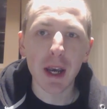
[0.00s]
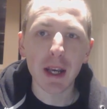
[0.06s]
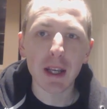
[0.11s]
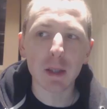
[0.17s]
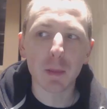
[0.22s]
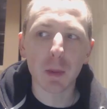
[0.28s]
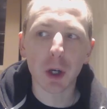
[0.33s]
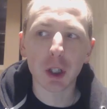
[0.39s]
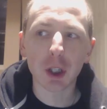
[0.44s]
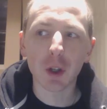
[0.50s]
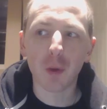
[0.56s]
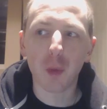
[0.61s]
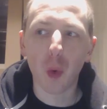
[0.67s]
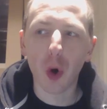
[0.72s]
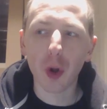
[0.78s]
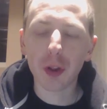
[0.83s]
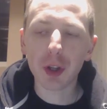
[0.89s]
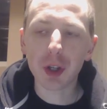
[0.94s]
is because of
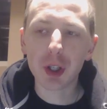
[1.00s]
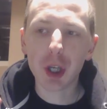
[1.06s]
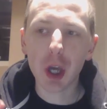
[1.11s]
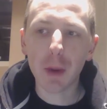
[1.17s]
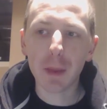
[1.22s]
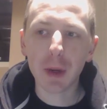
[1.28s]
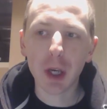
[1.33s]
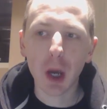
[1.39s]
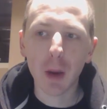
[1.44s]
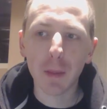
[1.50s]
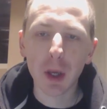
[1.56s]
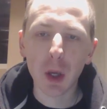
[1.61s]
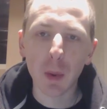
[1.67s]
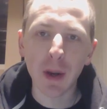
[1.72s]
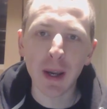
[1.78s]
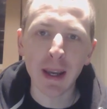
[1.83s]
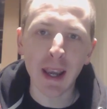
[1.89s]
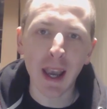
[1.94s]
what the
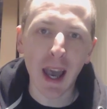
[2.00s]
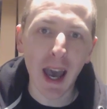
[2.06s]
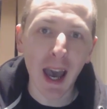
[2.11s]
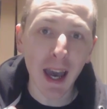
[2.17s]
WWE